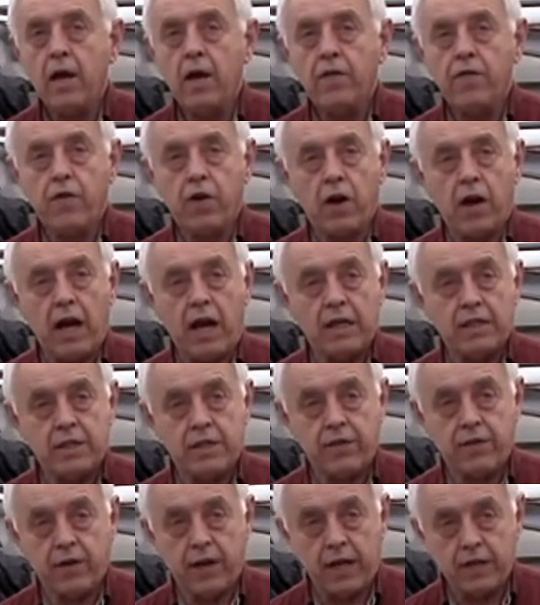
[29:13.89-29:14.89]

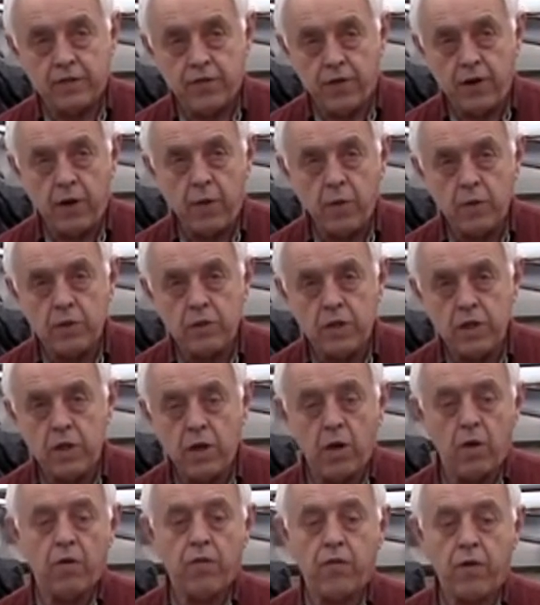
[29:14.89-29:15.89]
fertilizing less
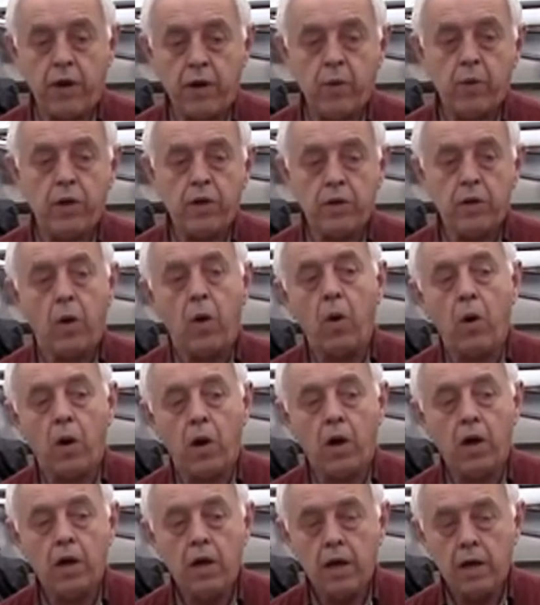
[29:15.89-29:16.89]
frequent,
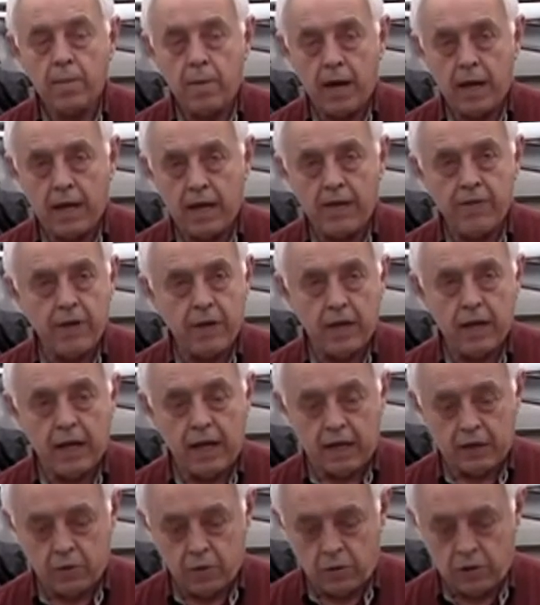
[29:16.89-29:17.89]
or by giving it
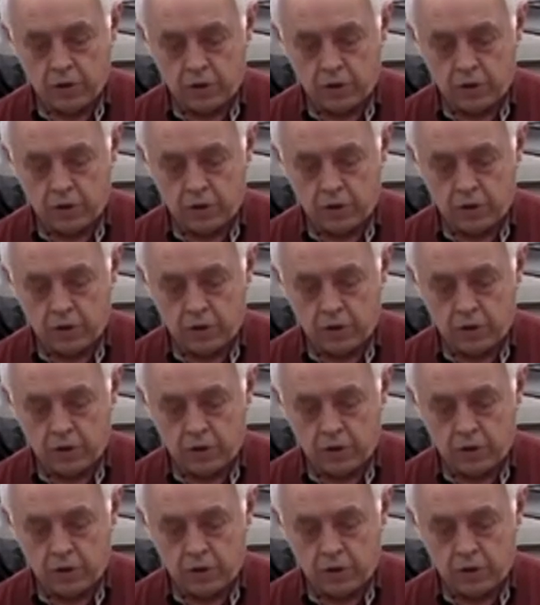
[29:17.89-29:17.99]
less with each.